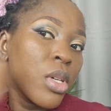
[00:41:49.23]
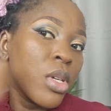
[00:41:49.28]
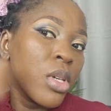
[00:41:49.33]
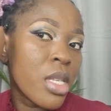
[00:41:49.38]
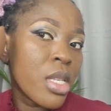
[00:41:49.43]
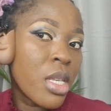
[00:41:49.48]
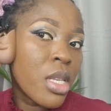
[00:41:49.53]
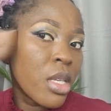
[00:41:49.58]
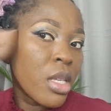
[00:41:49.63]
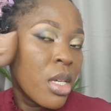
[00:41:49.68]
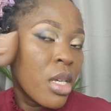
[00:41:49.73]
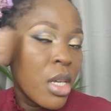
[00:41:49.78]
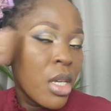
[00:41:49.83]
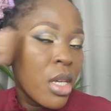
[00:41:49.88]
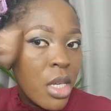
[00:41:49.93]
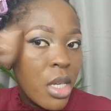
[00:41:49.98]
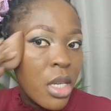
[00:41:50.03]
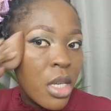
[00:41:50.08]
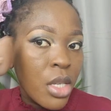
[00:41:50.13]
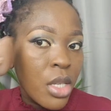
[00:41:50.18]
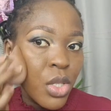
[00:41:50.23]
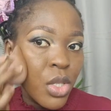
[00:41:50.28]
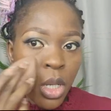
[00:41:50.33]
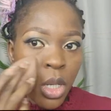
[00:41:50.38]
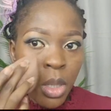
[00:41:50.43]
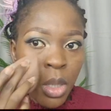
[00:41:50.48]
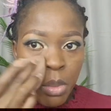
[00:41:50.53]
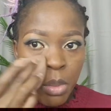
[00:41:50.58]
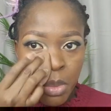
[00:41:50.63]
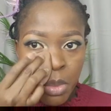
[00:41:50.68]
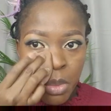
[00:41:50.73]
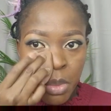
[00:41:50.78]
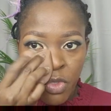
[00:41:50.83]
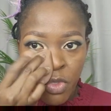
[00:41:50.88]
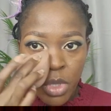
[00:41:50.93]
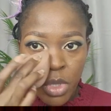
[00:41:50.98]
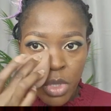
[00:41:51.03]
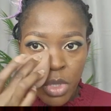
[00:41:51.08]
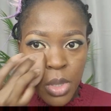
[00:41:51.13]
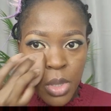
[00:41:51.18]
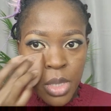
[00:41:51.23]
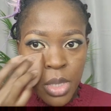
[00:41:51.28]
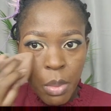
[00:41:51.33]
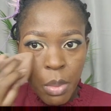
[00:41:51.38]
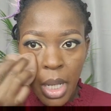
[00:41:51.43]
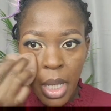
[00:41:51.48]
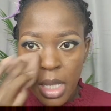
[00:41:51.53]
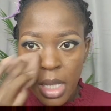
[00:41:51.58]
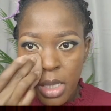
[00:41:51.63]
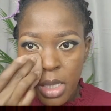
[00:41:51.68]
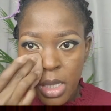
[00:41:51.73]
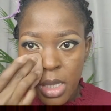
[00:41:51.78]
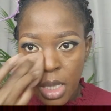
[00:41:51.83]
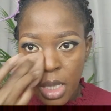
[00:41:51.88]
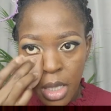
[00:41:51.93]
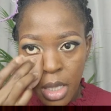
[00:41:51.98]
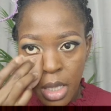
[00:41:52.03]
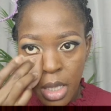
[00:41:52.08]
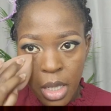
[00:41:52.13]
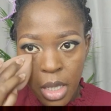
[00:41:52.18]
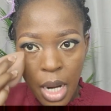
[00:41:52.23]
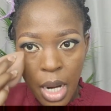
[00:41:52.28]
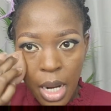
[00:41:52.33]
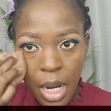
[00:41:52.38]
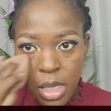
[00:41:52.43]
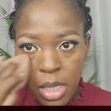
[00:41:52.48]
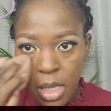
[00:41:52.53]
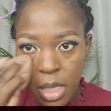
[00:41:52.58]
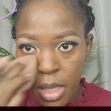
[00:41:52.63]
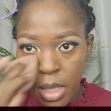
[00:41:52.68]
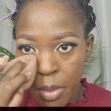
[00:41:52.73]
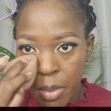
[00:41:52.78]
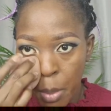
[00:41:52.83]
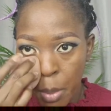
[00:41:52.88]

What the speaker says: It's done seamlessly and nicely,